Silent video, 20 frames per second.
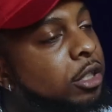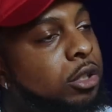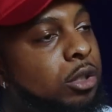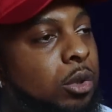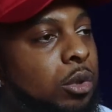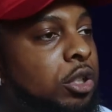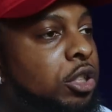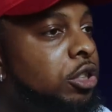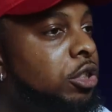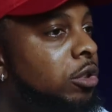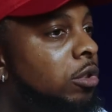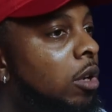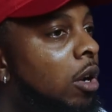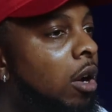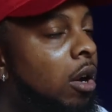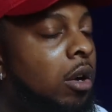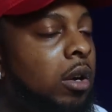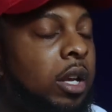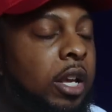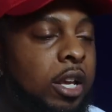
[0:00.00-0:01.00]
the dude is
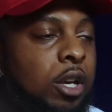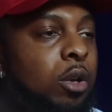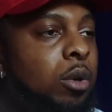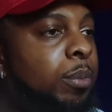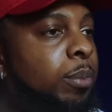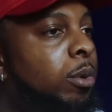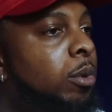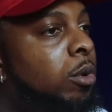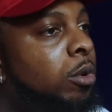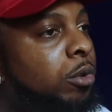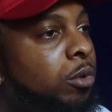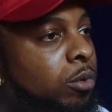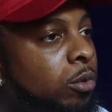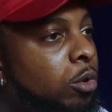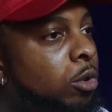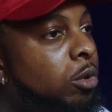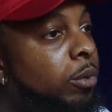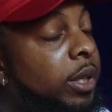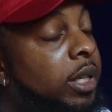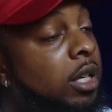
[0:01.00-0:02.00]
strong, he'll pull
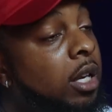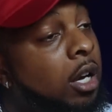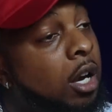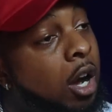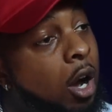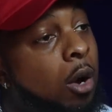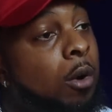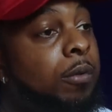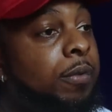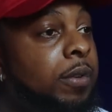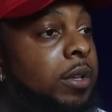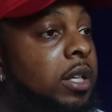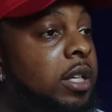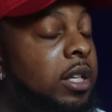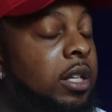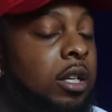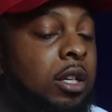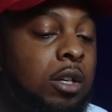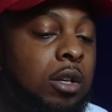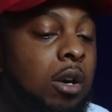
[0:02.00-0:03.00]
through and
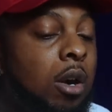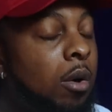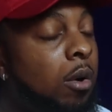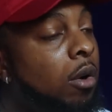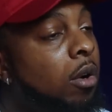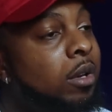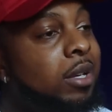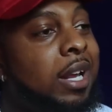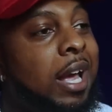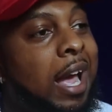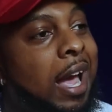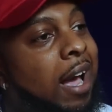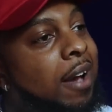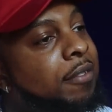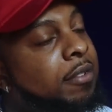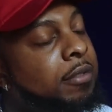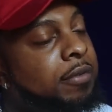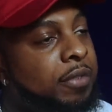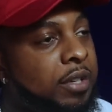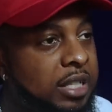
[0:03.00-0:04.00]
hopefully go on to
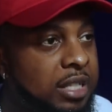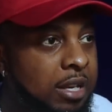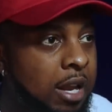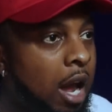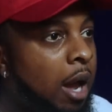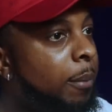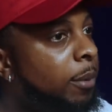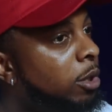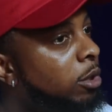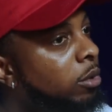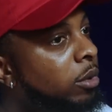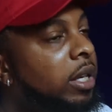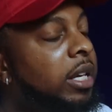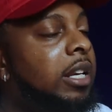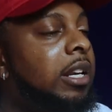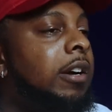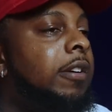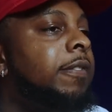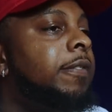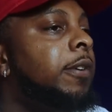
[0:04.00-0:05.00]
have a phenomenal
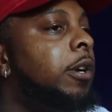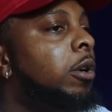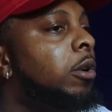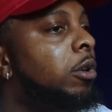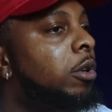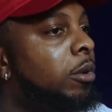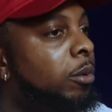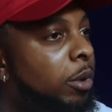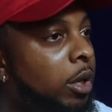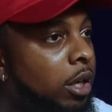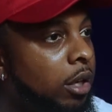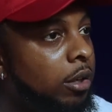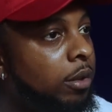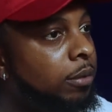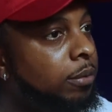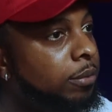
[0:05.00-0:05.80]
N F L career.